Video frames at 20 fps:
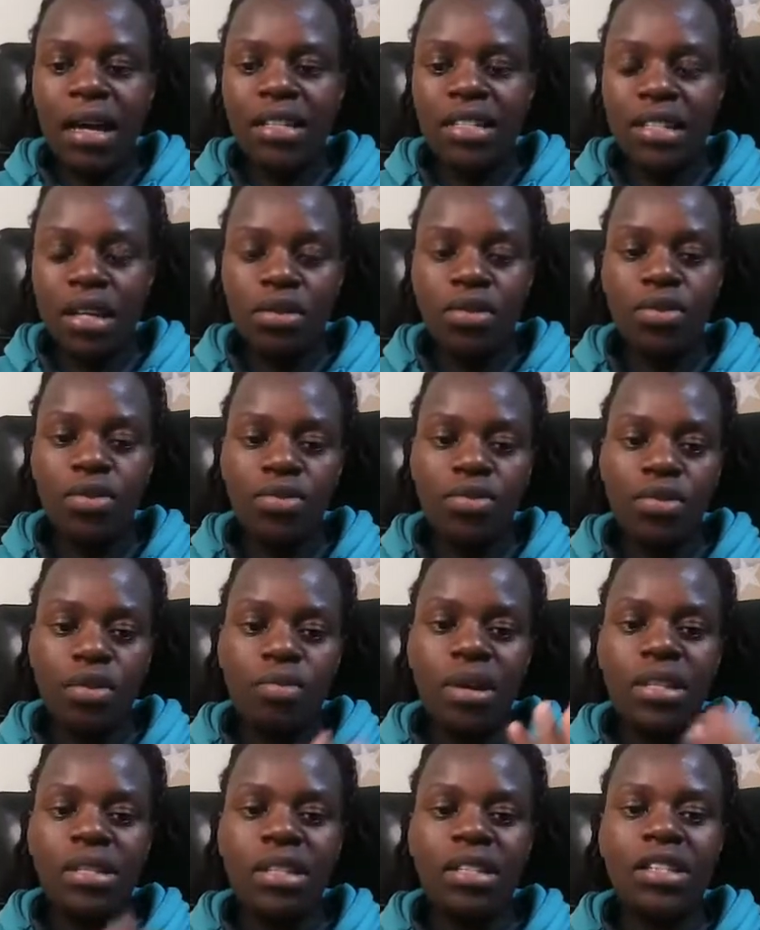childhood
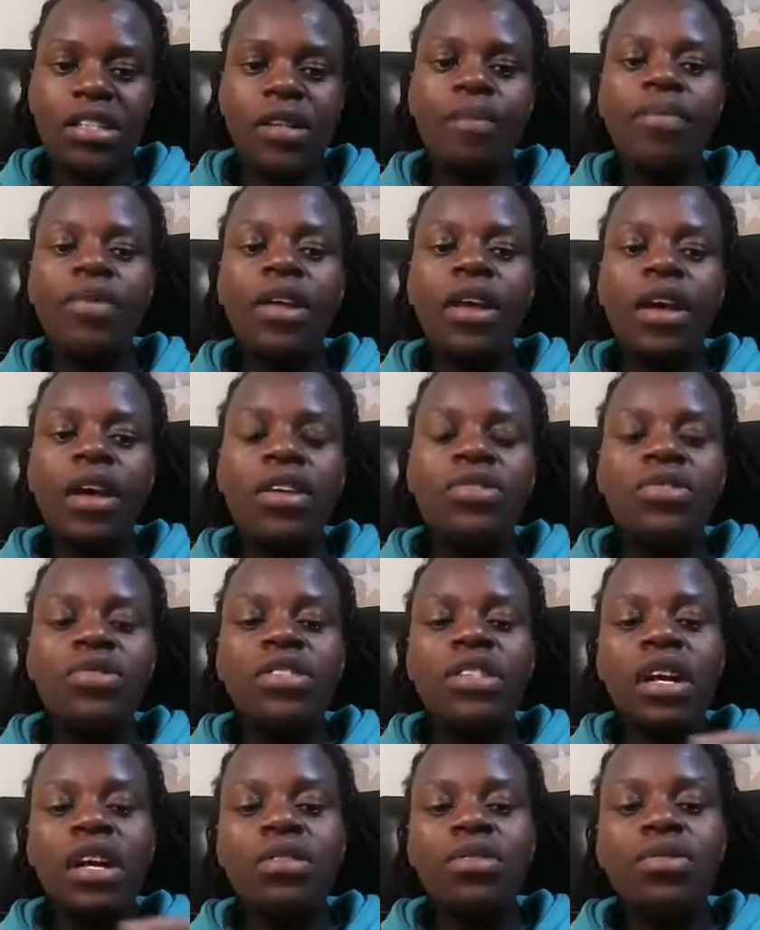obesity. So,
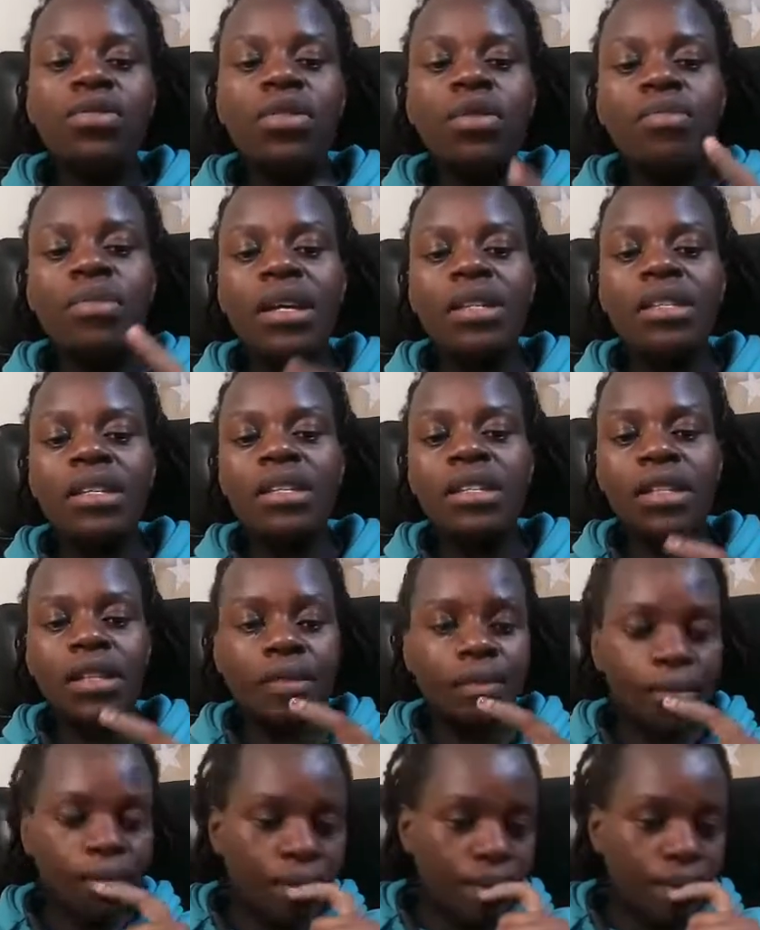childhood obesity